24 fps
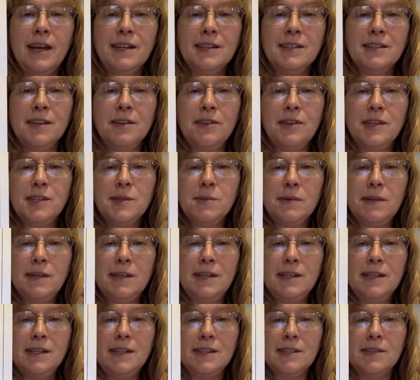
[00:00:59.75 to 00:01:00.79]
So this one
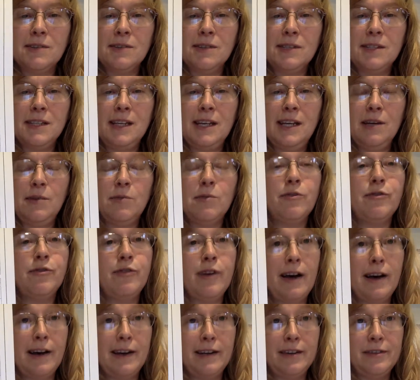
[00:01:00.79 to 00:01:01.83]
is going to equal
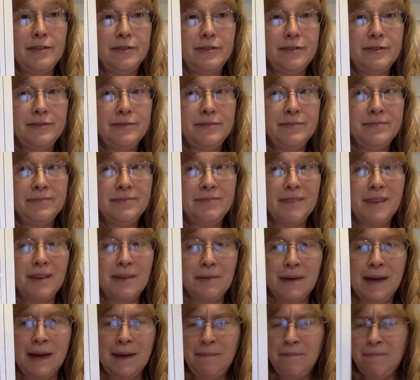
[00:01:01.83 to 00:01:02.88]
5.
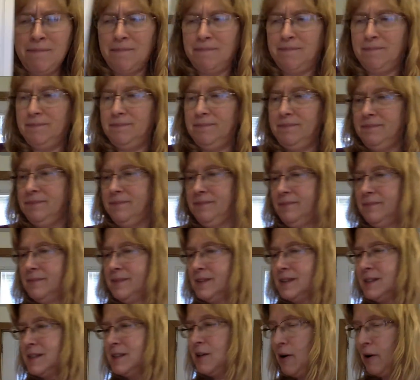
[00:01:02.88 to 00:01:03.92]
Okay,
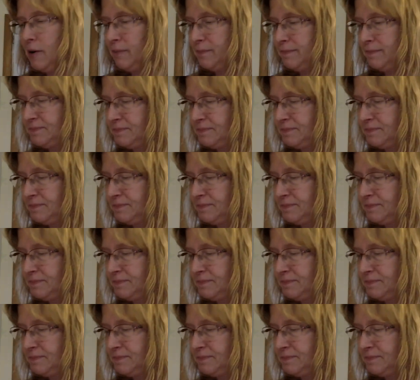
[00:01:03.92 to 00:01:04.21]
so